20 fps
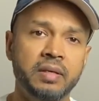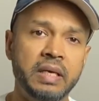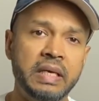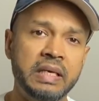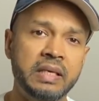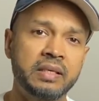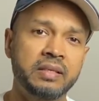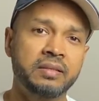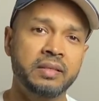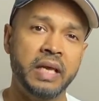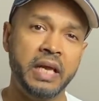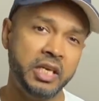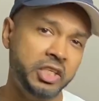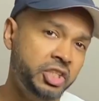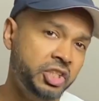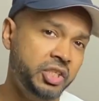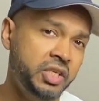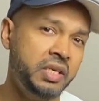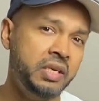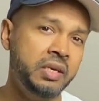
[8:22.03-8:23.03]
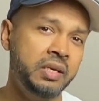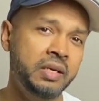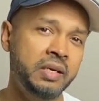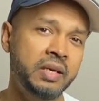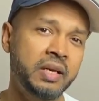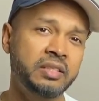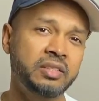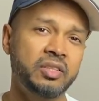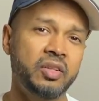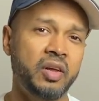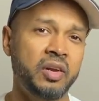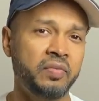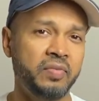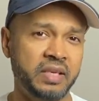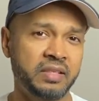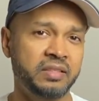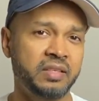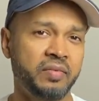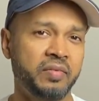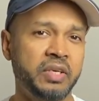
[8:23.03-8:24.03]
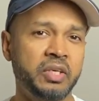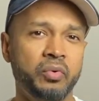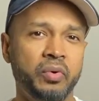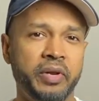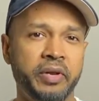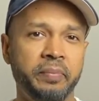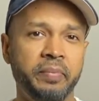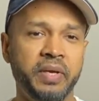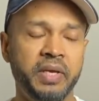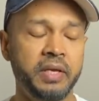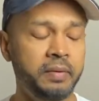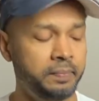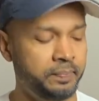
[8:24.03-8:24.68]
is HD. It's not even 720p.